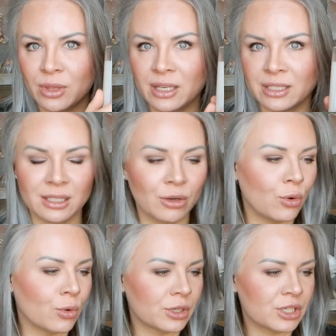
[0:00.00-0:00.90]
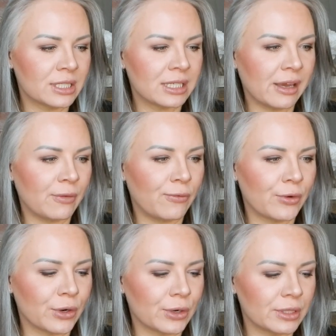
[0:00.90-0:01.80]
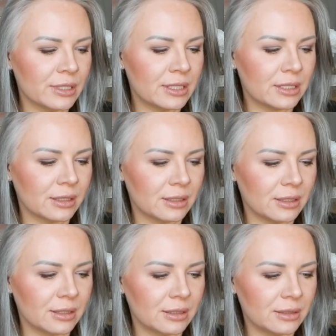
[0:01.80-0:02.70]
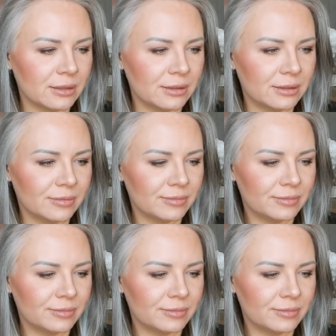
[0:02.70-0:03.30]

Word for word: These gorgeous like ferns. Oh,